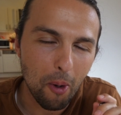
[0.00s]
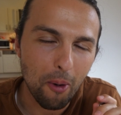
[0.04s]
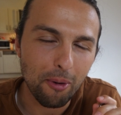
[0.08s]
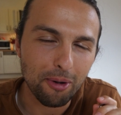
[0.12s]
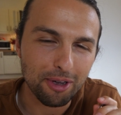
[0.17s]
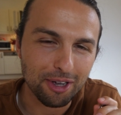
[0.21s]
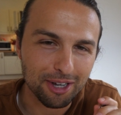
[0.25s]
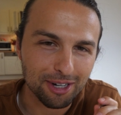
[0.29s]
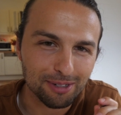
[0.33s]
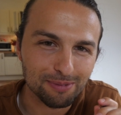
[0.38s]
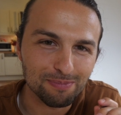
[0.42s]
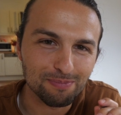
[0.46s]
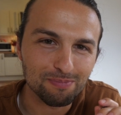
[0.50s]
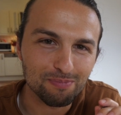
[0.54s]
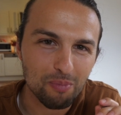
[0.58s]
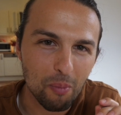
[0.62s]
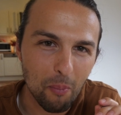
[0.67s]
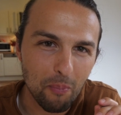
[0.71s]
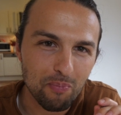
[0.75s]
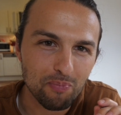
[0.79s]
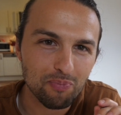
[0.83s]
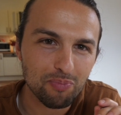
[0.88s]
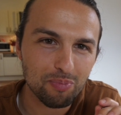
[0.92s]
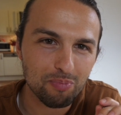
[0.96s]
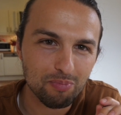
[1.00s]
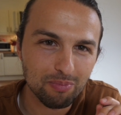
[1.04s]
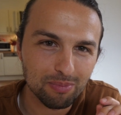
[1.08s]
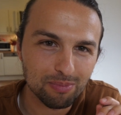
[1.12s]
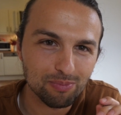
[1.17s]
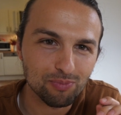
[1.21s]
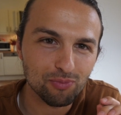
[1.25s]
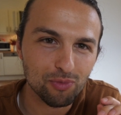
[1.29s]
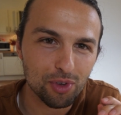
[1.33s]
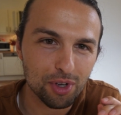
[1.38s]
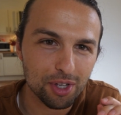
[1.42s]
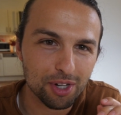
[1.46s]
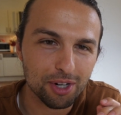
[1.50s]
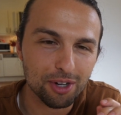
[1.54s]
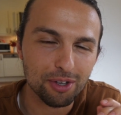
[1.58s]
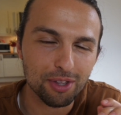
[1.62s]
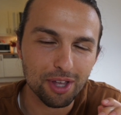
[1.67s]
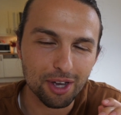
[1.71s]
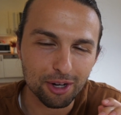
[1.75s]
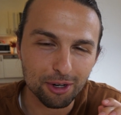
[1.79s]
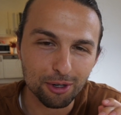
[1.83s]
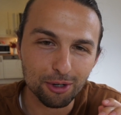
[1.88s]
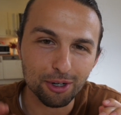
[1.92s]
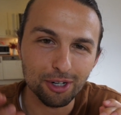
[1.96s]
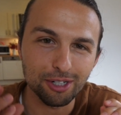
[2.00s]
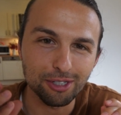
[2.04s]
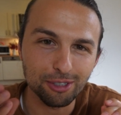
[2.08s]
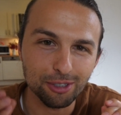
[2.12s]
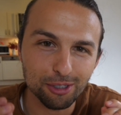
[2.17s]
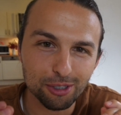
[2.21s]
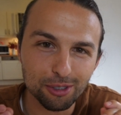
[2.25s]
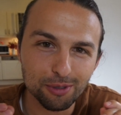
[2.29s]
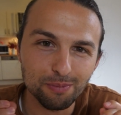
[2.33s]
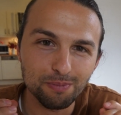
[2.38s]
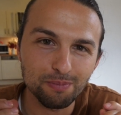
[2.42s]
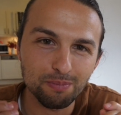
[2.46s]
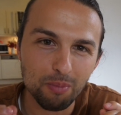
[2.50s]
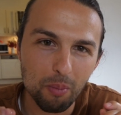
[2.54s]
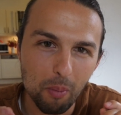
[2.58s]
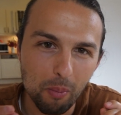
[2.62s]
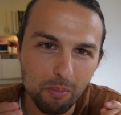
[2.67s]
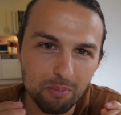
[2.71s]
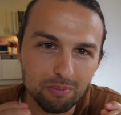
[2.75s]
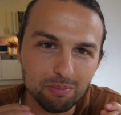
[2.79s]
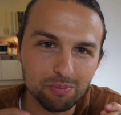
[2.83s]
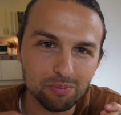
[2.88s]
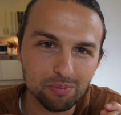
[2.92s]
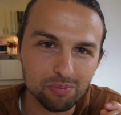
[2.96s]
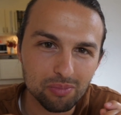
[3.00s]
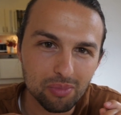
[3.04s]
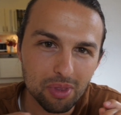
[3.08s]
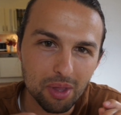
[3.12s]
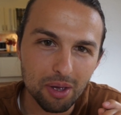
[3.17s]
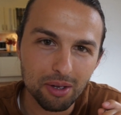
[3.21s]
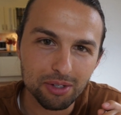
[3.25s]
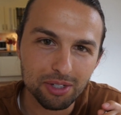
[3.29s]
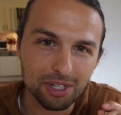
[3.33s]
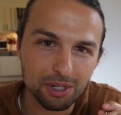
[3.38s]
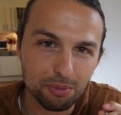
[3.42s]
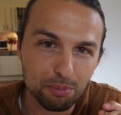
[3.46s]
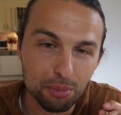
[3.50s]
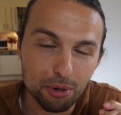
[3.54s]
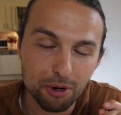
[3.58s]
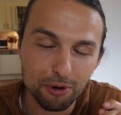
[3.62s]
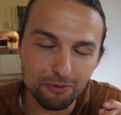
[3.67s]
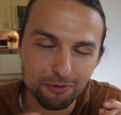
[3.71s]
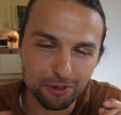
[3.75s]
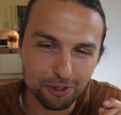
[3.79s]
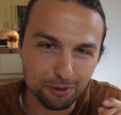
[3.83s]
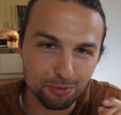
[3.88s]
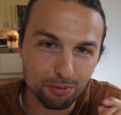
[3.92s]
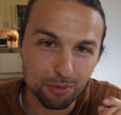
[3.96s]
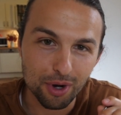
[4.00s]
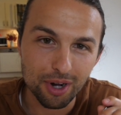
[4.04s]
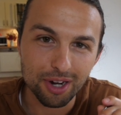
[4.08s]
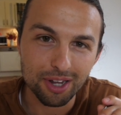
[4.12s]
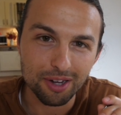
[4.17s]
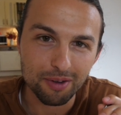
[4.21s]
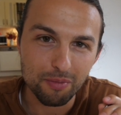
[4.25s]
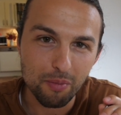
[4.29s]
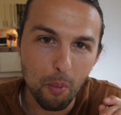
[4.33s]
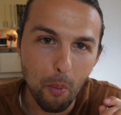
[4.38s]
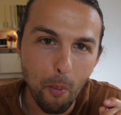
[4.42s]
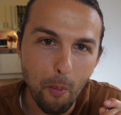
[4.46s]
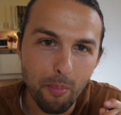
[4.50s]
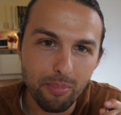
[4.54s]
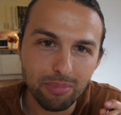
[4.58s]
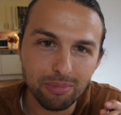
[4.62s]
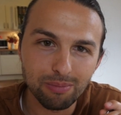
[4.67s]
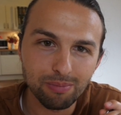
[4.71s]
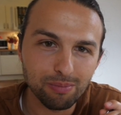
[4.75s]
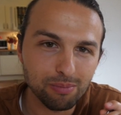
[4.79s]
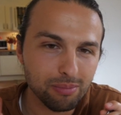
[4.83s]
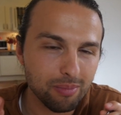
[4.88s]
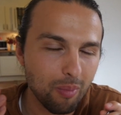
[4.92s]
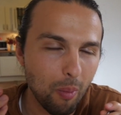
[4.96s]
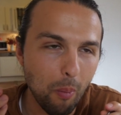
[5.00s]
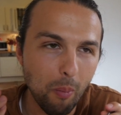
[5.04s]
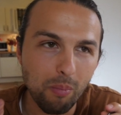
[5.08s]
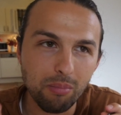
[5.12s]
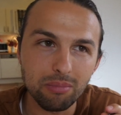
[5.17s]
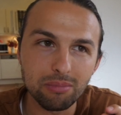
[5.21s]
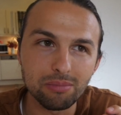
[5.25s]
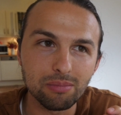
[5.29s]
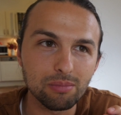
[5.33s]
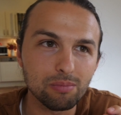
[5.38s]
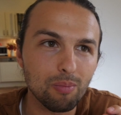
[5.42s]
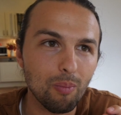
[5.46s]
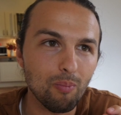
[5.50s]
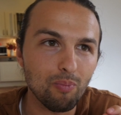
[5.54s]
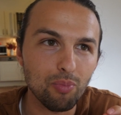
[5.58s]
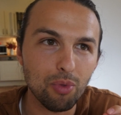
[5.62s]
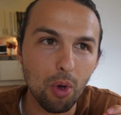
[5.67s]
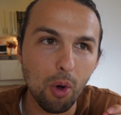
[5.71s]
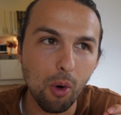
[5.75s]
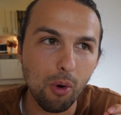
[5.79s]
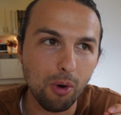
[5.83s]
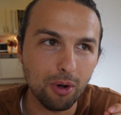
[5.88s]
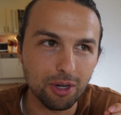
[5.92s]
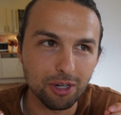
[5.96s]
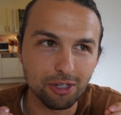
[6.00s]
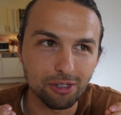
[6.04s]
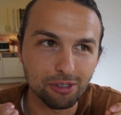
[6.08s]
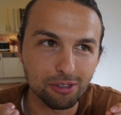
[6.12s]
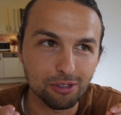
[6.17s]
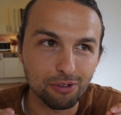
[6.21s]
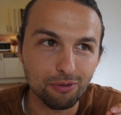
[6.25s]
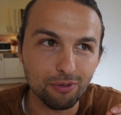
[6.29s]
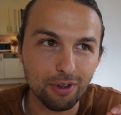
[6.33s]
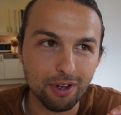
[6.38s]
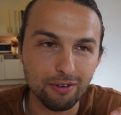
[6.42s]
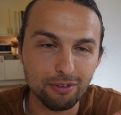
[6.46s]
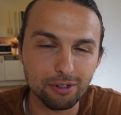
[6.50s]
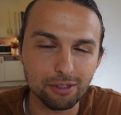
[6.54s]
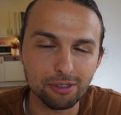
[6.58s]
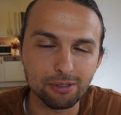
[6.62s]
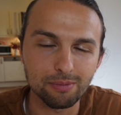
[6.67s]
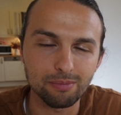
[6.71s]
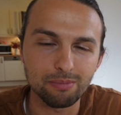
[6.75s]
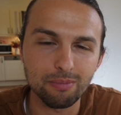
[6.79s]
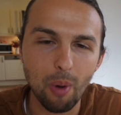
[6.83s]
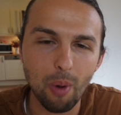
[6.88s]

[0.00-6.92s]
Oh yeah. If you can hear that crunch, that was like perfect breading. And the oil and the flavors.